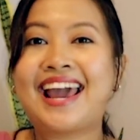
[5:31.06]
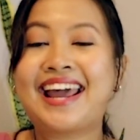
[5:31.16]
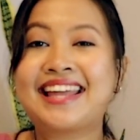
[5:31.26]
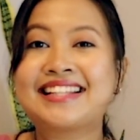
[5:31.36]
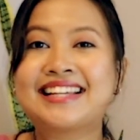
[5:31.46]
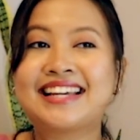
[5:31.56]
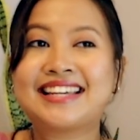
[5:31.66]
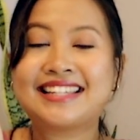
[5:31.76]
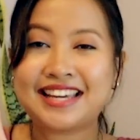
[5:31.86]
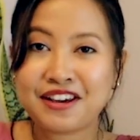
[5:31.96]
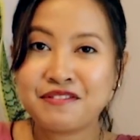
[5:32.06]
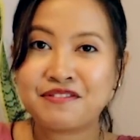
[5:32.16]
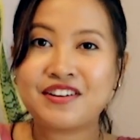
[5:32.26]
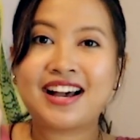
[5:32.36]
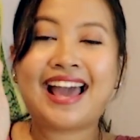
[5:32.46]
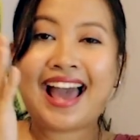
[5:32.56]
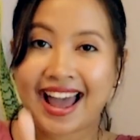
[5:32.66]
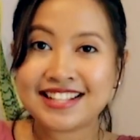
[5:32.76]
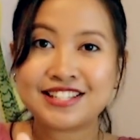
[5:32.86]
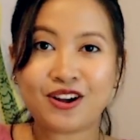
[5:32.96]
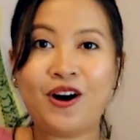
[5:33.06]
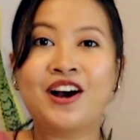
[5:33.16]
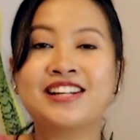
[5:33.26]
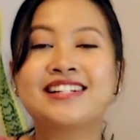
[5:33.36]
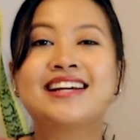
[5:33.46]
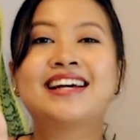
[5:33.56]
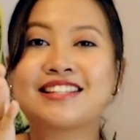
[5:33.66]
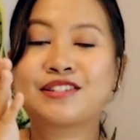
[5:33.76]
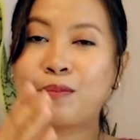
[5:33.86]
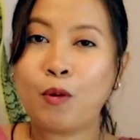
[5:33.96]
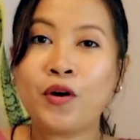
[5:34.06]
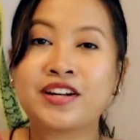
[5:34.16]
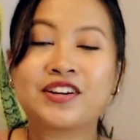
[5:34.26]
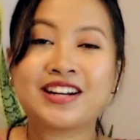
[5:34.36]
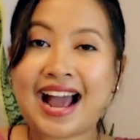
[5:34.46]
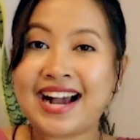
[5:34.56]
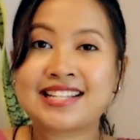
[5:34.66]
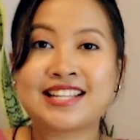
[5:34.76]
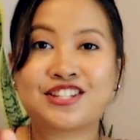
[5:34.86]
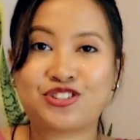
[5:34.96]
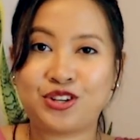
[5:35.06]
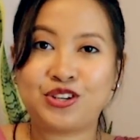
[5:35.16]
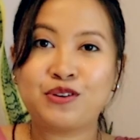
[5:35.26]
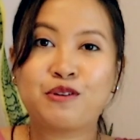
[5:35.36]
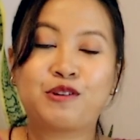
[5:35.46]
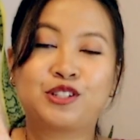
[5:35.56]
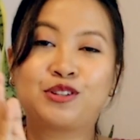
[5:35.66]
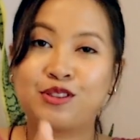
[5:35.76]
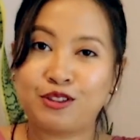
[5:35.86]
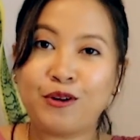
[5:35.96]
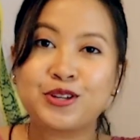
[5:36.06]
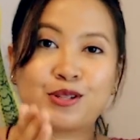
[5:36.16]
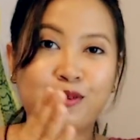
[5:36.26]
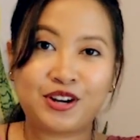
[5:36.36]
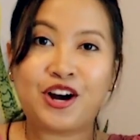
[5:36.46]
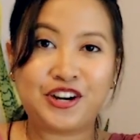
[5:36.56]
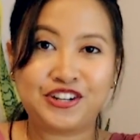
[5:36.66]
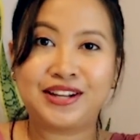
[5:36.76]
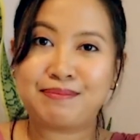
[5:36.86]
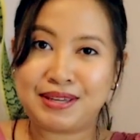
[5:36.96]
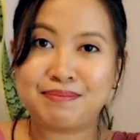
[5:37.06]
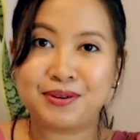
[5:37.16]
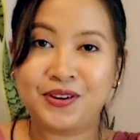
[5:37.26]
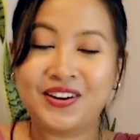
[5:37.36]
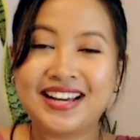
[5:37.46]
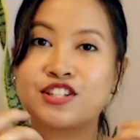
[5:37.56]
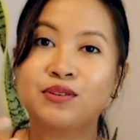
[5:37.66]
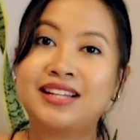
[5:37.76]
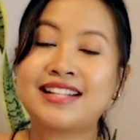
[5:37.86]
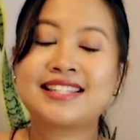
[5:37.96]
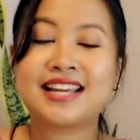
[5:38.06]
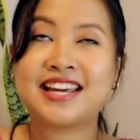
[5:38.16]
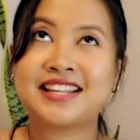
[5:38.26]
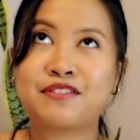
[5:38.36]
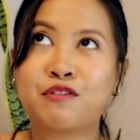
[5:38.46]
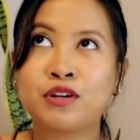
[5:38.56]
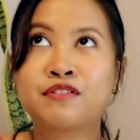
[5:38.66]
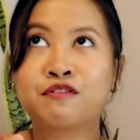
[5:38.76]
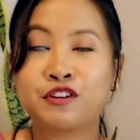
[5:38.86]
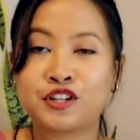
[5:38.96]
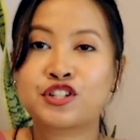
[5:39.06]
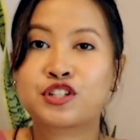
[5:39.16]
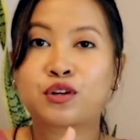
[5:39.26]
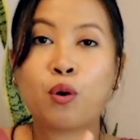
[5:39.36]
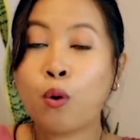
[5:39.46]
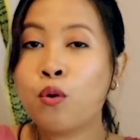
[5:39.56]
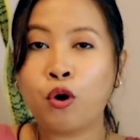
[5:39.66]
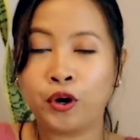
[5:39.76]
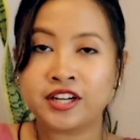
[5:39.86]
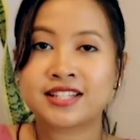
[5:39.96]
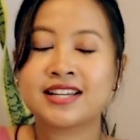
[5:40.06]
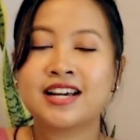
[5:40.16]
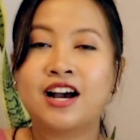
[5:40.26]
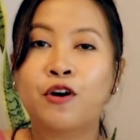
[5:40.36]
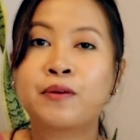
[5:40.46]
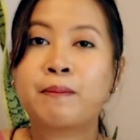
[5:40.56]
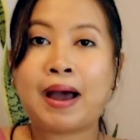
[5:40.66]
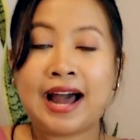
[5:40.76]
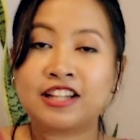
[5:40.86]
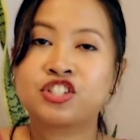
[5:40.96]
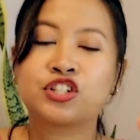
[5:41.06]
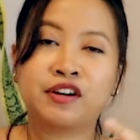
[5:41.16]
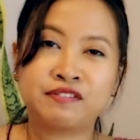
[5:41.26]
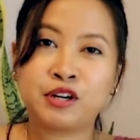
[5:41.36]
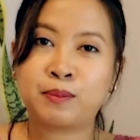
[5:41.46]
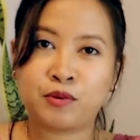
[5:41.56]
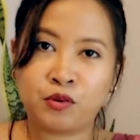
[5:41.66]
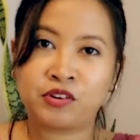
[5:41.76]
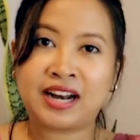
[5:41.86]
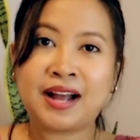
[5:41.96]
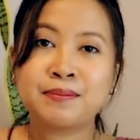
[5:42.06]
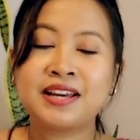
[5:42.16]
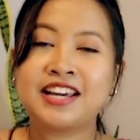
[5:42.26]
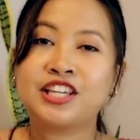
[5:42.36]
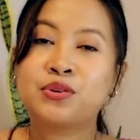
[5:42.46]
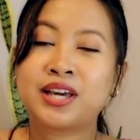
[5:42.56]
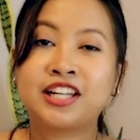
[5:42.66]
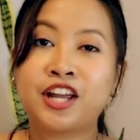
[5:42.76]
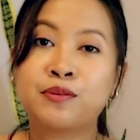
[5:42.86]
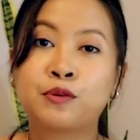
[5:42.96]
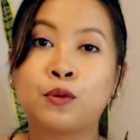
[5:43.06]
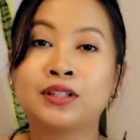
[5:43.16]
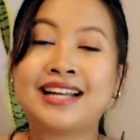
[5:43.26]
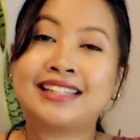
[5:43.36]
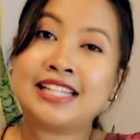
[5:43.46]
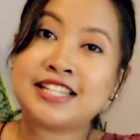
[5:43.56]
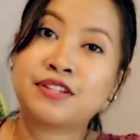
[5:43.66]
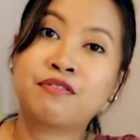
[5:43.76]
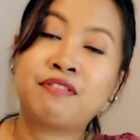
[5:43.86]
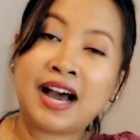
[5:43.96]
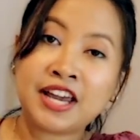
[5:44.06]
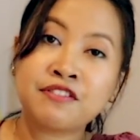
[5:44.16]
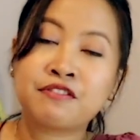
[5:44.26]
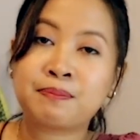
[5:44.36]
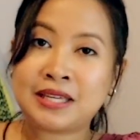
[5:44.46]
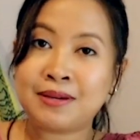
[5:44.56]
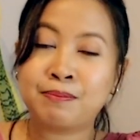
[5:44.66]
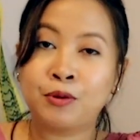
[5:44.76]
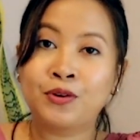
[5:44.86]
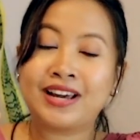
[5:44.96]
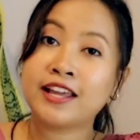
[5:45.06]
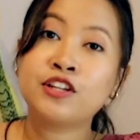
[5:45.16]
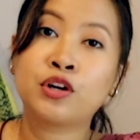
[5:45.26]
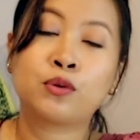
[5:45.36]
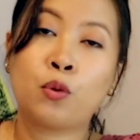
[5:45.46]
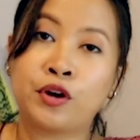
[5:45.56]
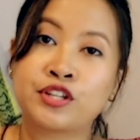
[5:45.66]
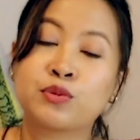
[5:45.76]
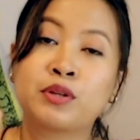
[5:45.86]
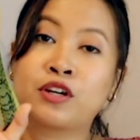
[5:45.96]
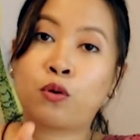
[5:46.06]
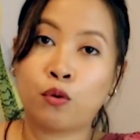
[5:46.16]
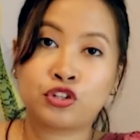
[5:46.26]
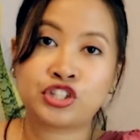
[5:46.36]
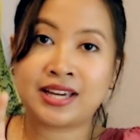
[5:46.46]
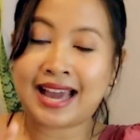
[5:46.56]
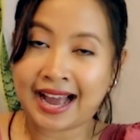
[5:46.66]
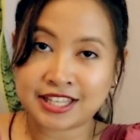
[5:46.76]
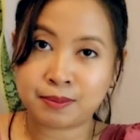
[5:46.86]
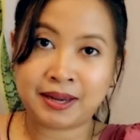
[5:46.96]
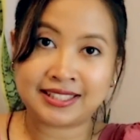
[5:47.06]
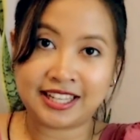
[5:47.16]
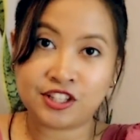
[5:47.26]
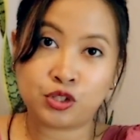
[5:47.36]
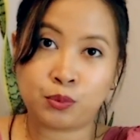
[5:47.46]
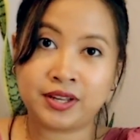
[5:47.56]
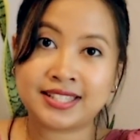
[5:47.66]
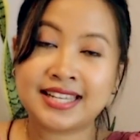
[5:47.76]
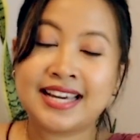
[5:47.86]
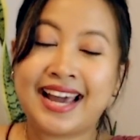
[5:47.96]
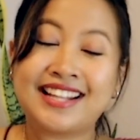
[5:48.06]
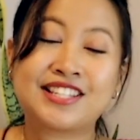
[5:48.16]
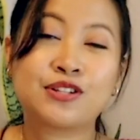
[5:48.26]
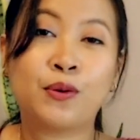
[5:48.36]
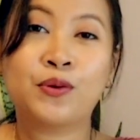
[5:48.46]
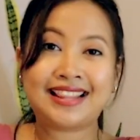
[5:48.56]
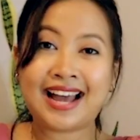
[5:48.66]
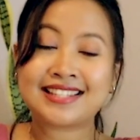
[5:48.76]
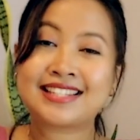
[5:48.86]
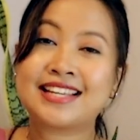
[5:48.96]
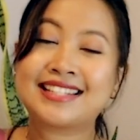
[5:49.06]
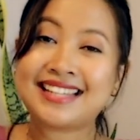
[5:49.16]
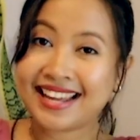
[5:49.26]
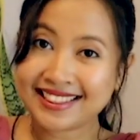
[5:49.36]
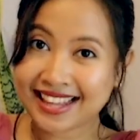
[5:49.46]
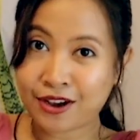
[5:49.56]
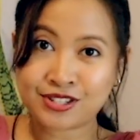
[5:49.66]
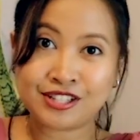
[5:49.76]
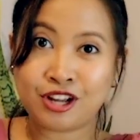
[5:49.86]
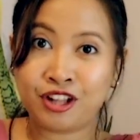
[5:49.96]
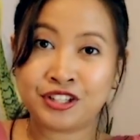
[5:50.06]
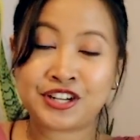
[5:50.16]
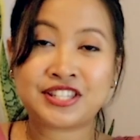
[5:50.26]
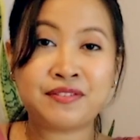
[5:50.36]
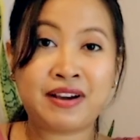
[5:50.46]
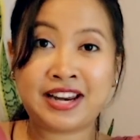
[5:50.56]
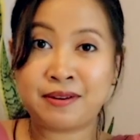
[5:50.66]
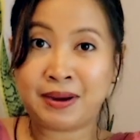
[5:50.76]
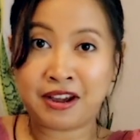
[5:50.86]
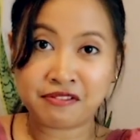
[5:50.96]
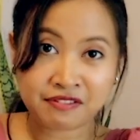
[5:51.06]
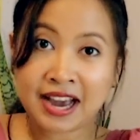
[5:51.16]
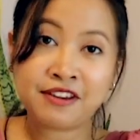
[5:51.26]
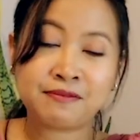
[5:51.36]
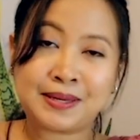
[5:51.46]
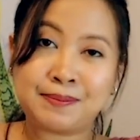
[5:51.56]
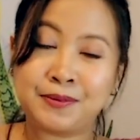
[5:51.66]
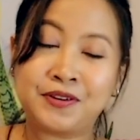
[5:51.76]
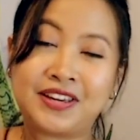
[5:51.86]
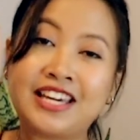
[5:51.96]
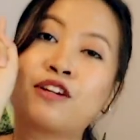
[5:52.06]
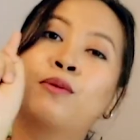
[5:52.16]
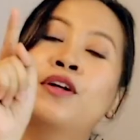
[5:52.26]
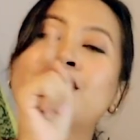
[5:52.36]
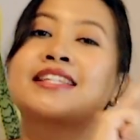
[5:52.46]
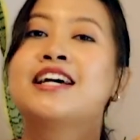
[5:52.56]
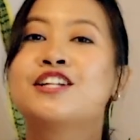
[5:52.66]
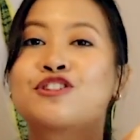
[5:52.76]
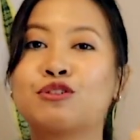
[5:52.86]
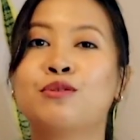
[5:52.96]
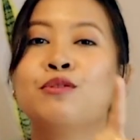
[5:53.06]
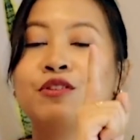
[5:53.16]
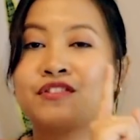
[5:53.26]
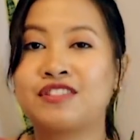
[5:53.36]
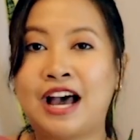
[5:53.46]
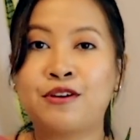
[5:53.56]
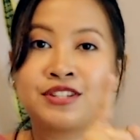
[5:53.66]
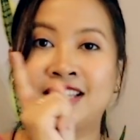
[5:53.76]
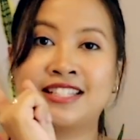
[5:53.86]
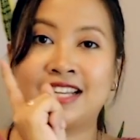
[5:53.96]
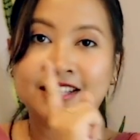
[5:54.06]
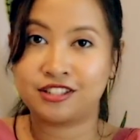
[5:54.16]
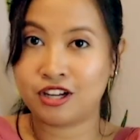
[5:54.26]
and give hands-on support or access to you to those 100 people. So let's say that for the first cohort or batch of your program, you can enroll at least 5 people in your course with a coaching aspect into it. And so that's $10,000 divided by 5 people equals $2,000.